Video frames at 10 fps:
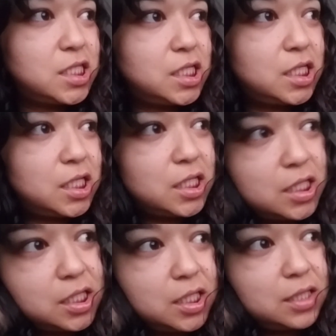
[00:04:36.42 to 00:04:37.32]
or
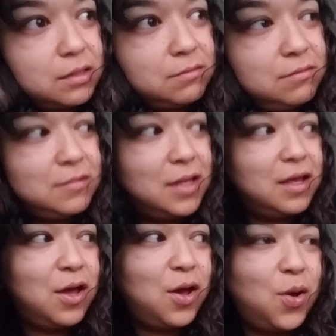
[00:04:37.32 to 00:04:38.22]
him like touch my
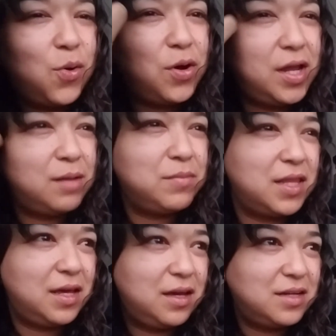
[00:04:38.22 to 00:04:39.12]
hair and then
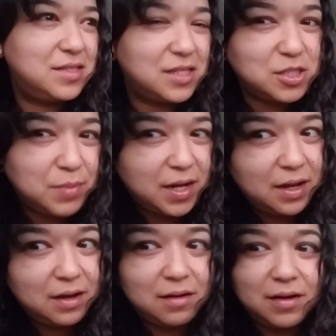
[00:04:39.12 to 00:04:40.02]
like it'd be
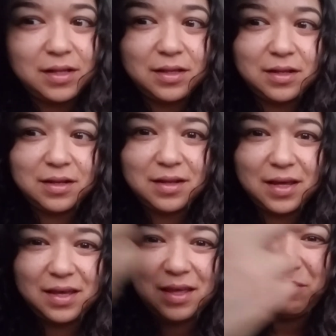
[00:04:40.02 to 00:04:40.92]
super
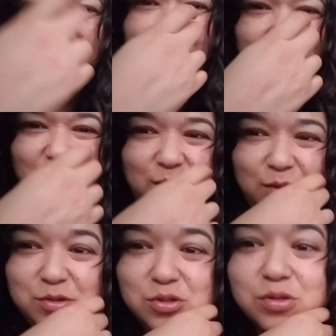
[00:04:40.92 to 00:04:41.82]
hard and crunchy.
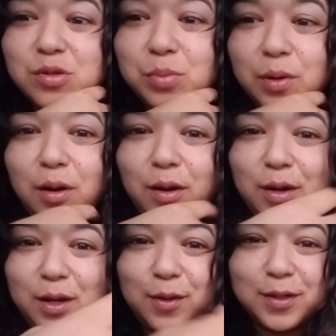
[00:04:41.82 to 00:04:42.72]

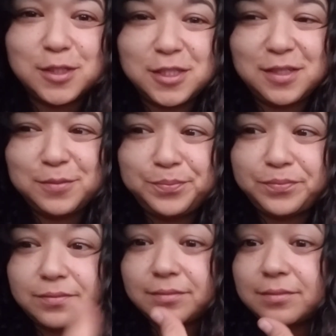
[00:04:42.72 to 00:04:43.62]
He touches my
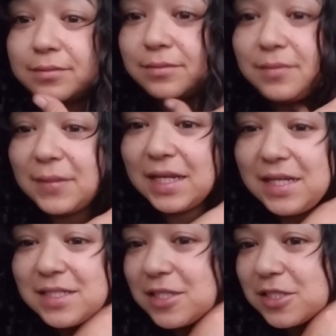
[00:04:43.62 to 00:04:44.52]
hair and
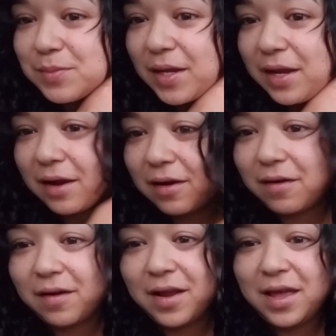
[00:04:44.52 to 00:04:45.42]
it's
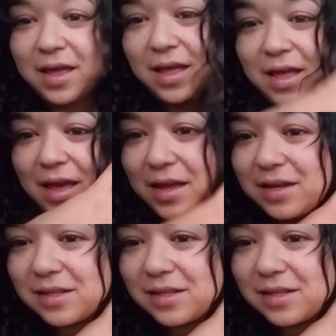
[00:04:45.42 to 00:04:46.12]
soft and